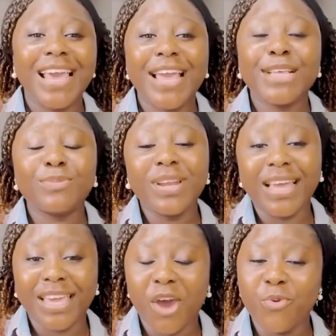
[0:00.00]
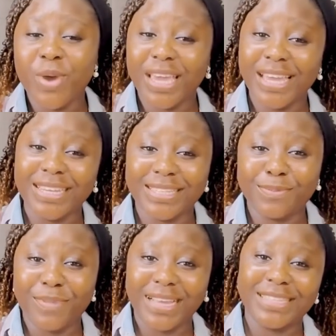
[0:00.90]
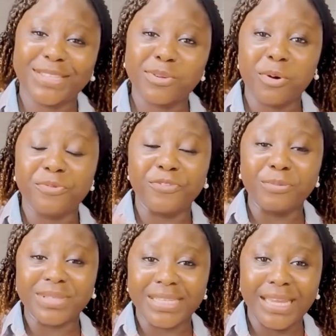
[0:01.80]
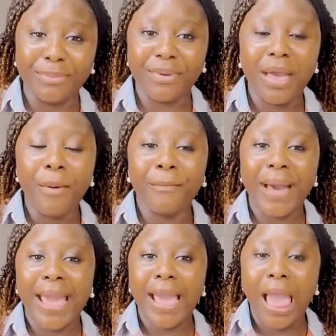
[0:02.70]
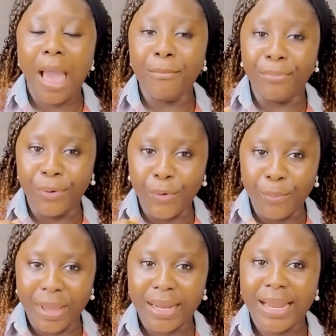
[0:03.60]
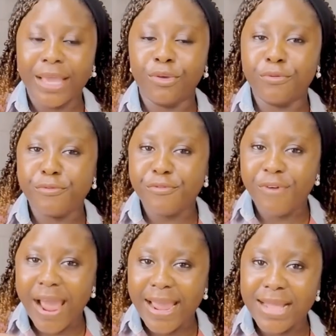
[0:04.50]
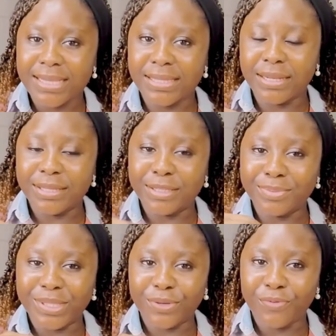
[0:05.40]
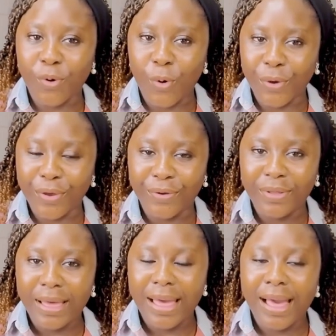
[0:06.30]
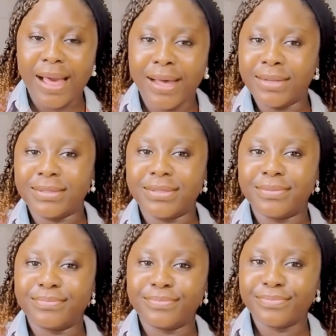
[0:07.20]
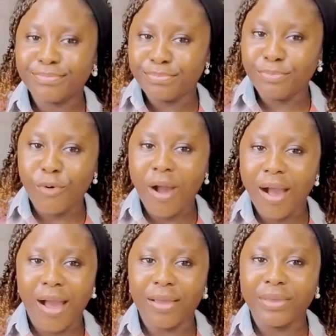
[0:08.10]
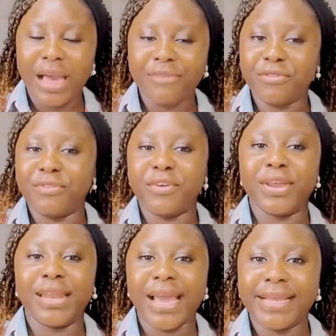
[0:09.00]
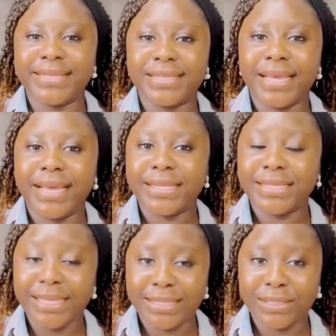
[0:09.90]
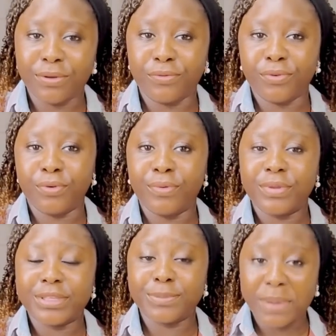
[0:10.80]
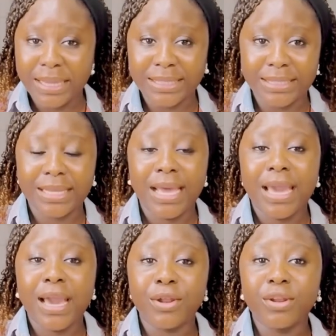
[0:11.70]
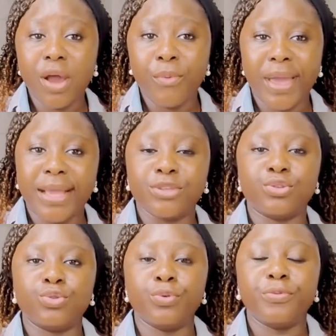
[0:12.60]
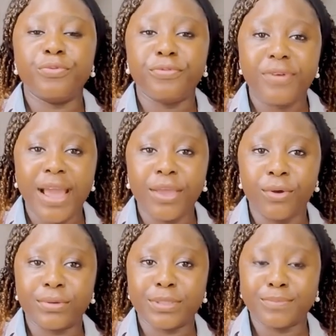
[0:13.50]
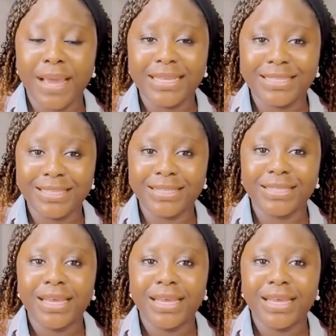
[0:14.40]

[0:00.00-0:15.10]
It's more like you're waking the spices up from sleep by a blooming, like you fry it in a little bit of oil, and wow, you have a very nice taste of your spices. Another way is to fry your spices,